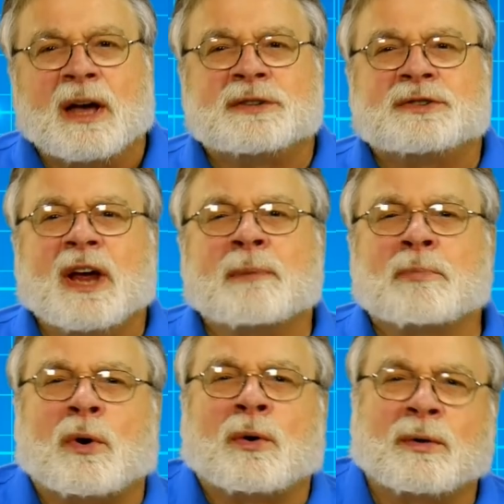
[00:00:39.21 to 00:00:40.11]
A
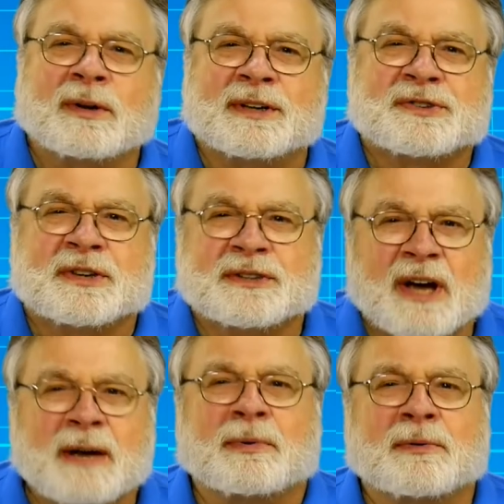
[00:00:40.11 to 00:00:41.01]
J-Pole is a
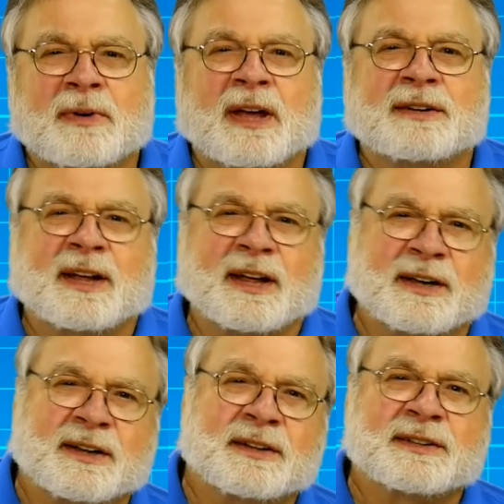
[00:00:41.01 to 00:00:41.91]
type of
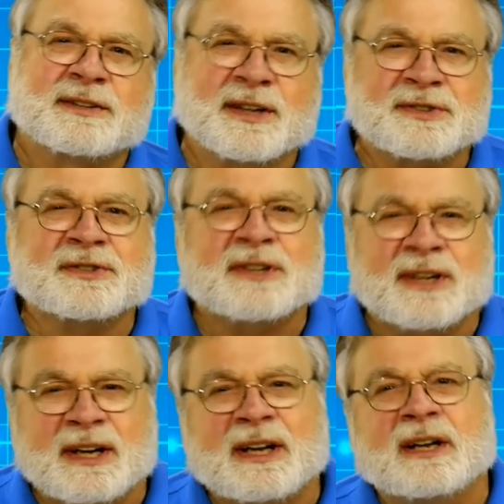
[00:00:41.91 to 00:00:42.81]
antenna that doesn't
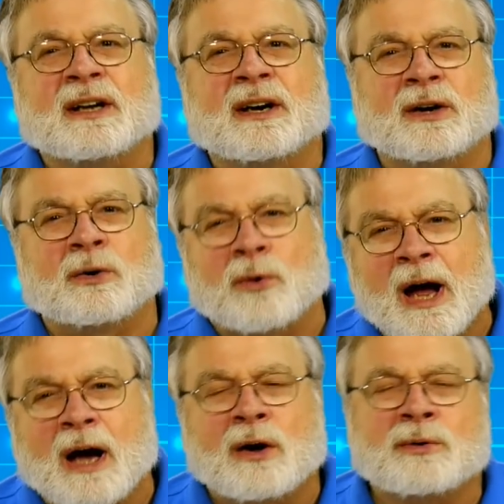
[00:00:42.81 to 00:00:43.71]
need a
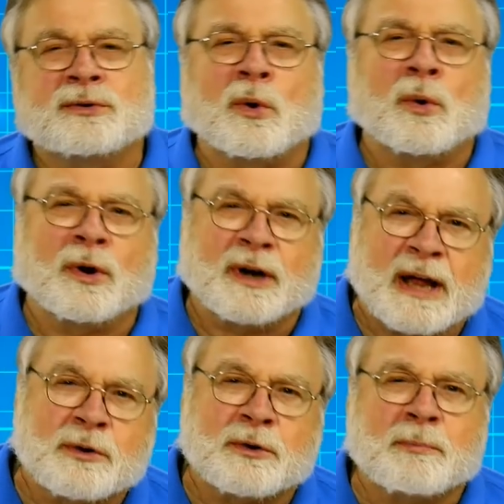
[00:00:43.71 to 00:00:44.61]
ground or
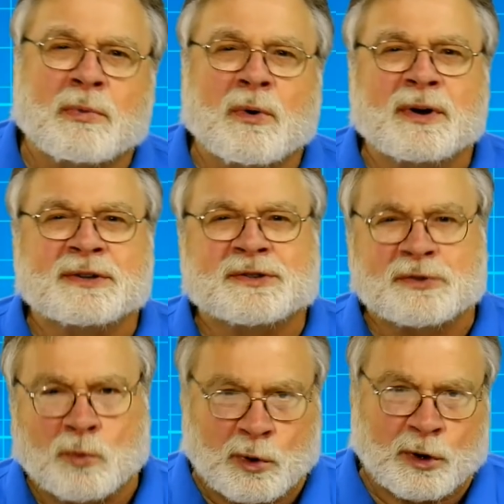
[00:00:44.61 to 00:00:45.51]
counterpoise
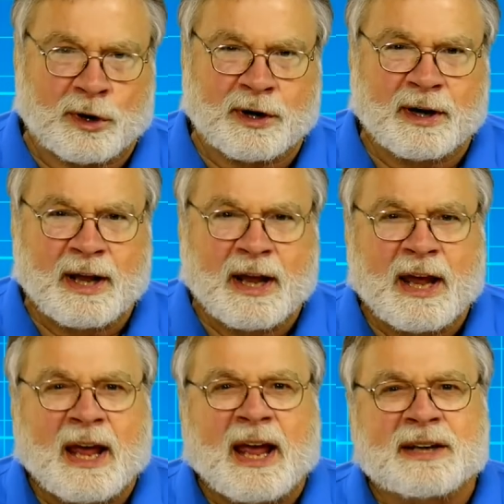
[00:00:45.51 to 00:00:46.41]
to work,
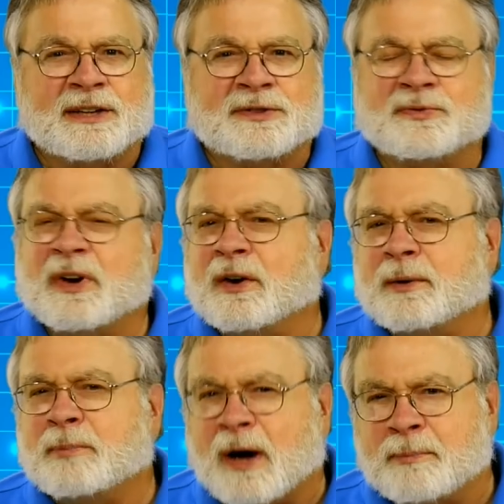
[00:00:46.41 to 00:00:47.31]
and is
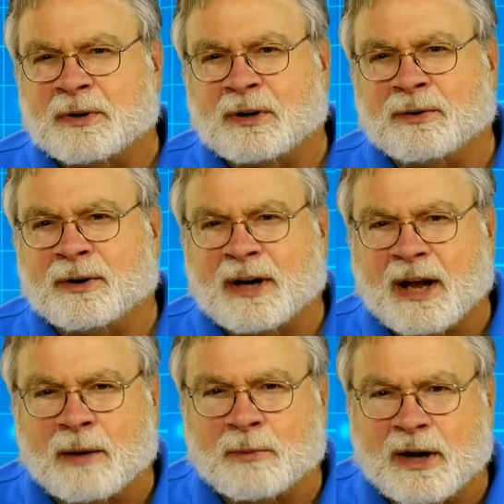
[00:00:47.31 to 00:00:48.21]
very popular in
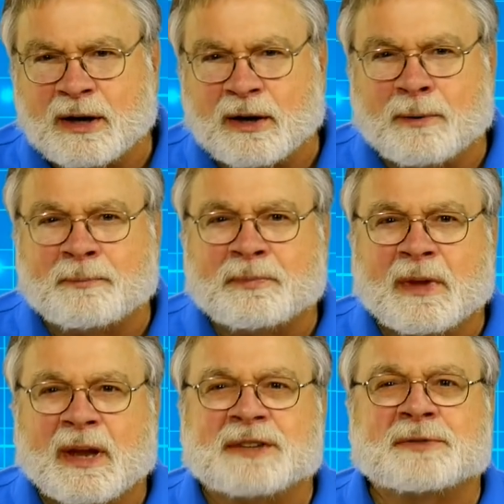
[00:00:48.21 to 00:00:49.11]
ham radio,
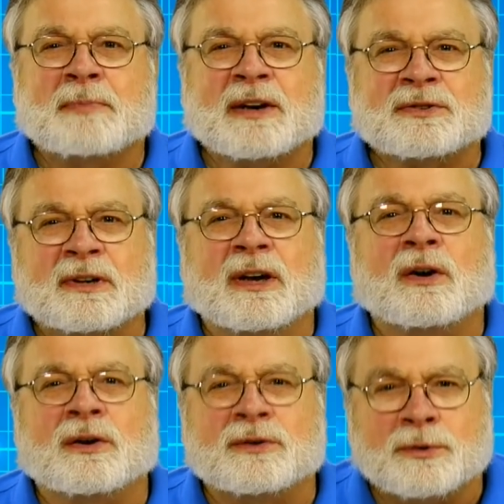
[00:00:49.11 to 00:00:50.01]
especially
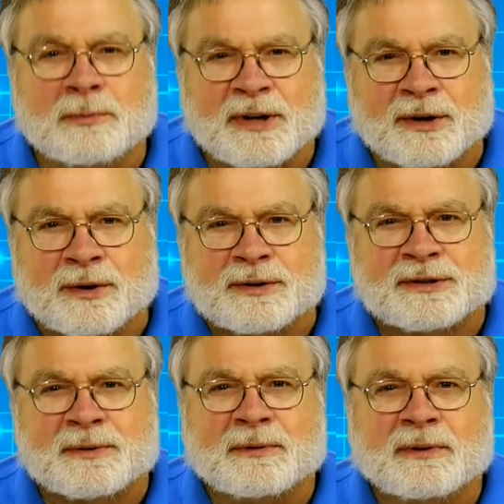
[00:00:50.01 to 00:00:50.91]
on two meters.